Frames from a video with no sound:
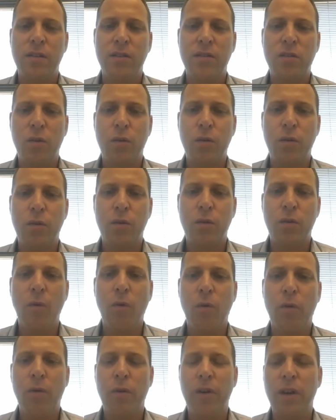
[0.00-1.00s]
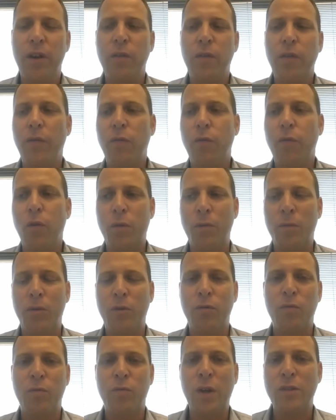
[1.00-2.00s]
So they're more informed
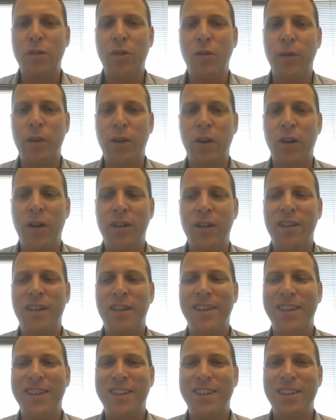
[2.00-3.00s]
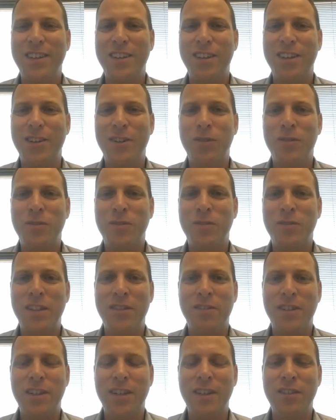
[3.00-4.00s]
of what's going on, you know, in
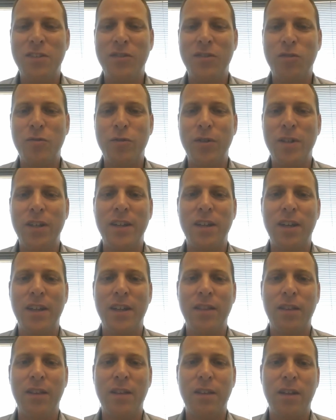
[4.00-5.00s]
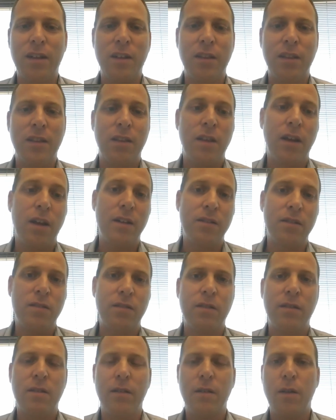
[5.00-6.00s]
their industry and
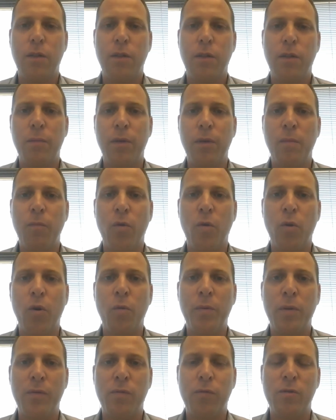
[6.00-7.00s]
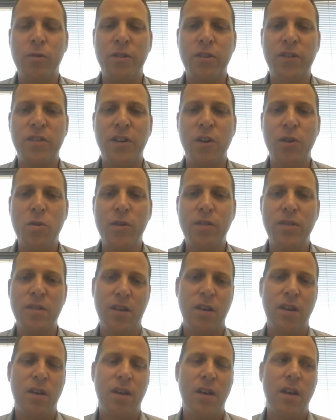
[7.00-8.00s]
hence they'll be more open for discussions.
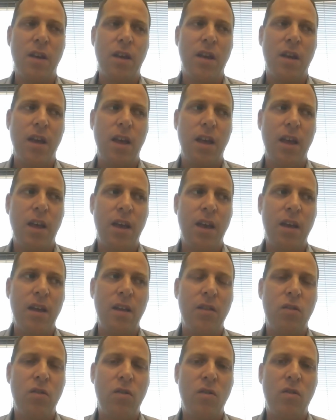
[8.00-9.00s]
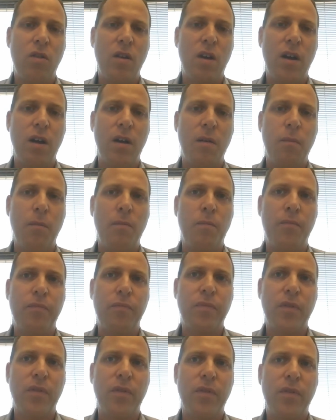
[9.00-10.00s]
And
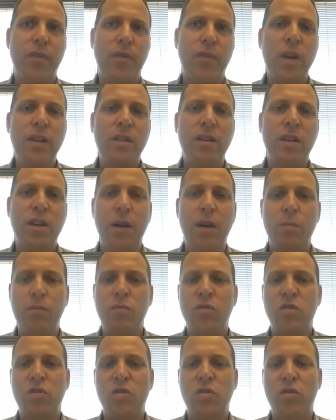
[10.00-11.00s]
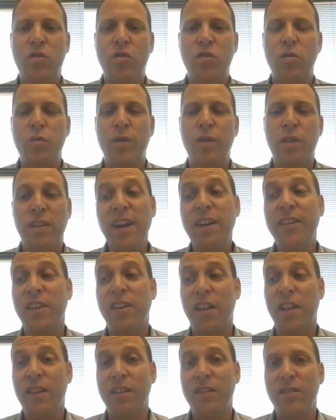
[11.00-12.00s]
when it comes to the tech
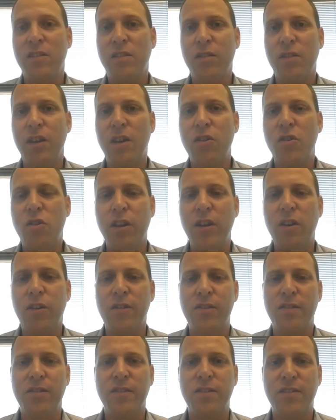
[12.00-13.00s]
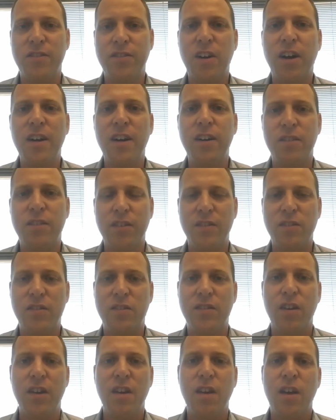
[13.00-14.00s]
talent, the engineers, the
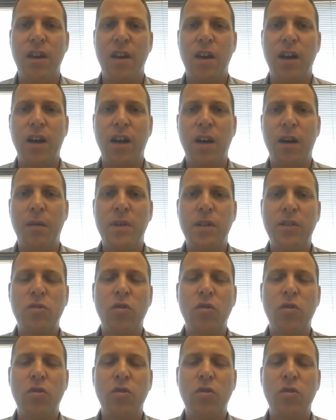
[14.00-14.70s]
scientists, it's